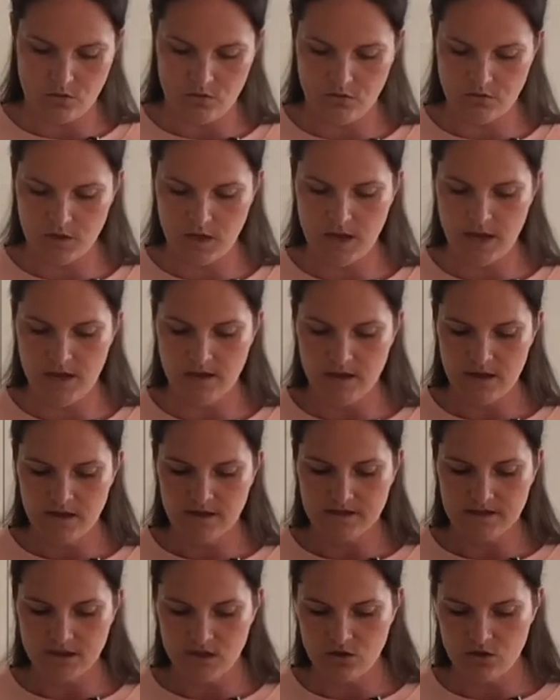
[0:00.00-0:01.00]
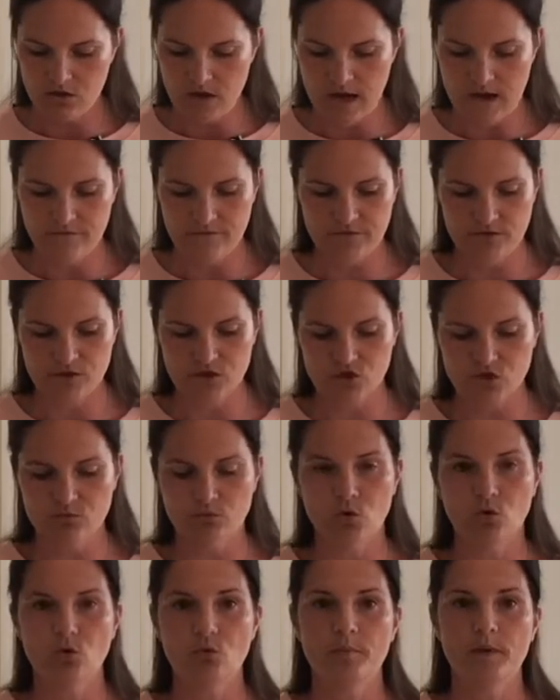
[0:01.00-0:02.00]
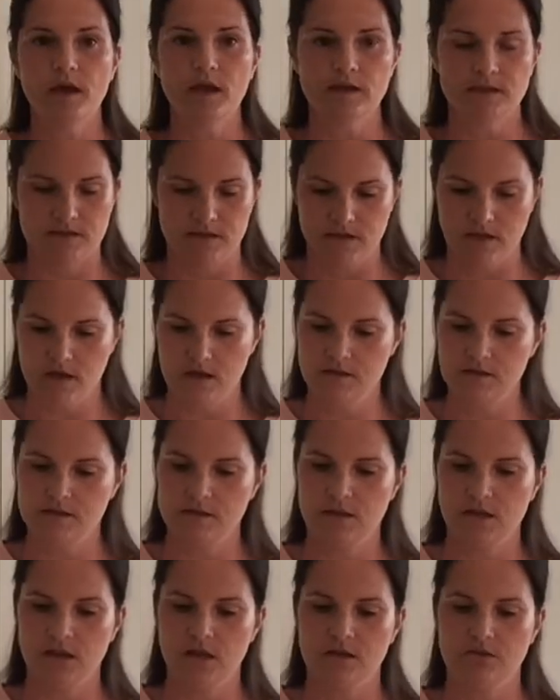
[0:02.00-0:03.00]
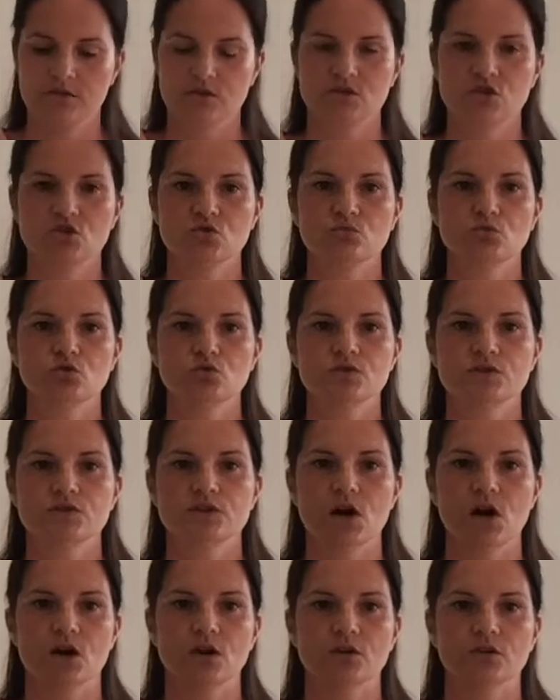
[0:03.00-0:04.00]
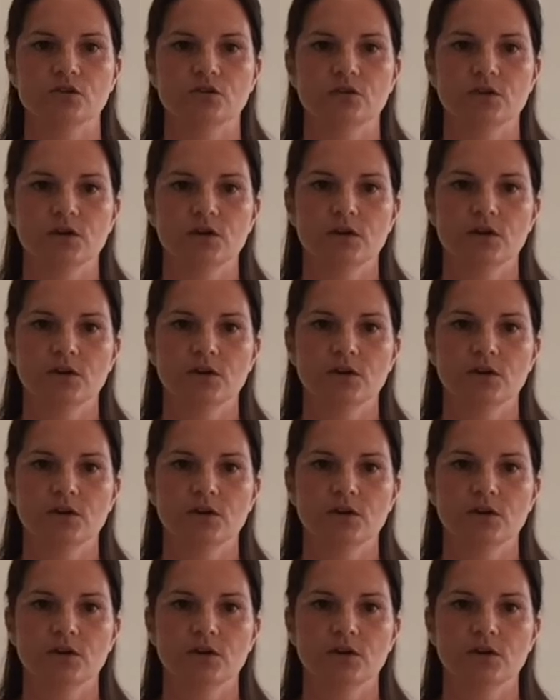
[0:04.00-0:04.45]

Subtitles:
Okay, so you have the small bit underneath, the small circle.